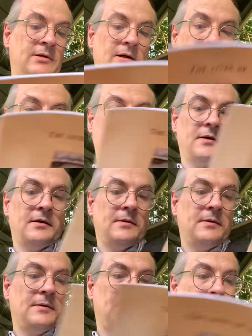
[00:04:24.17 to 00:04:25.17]

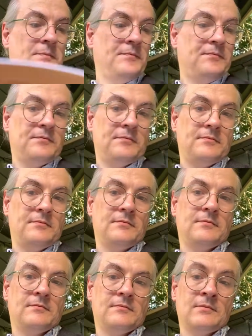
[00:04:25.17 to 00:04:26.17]

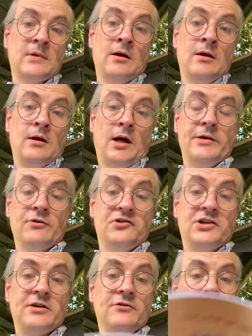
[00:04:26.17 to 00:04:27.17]
And you've got
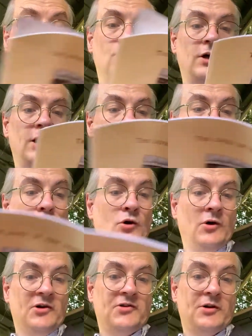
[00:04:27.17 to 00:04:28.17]
general plot
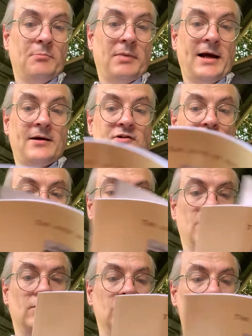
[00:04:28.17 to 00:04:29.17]
hooks at the back as
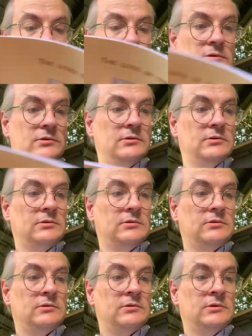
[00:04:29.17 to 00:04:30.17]
well,
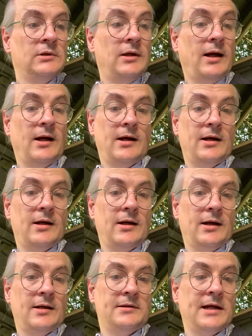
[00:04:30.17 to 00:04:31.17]

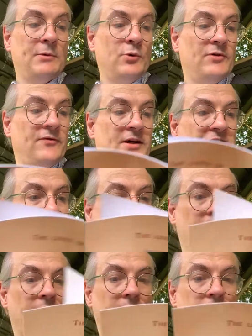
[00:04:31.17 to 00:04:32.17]
a demo
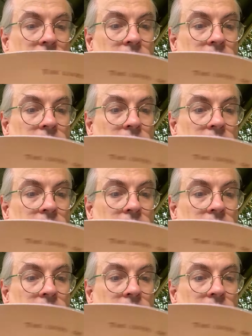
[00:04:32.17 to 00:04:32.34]
adventure,